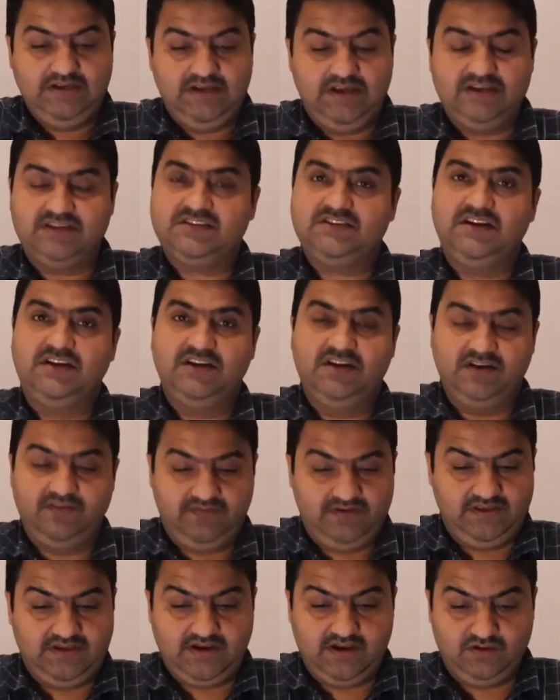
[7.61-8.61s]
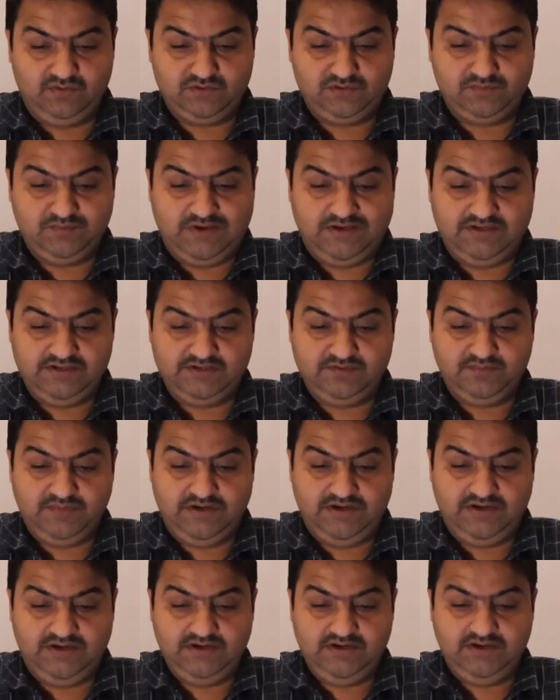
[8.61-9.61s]
extended warehouse
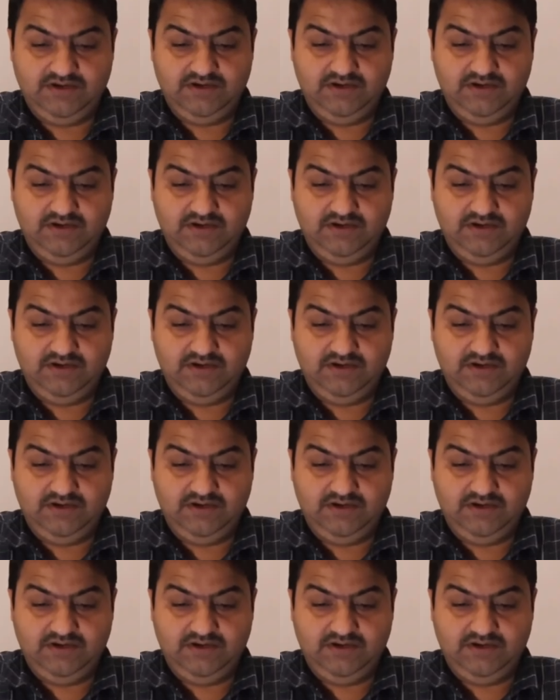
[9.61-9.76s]
management.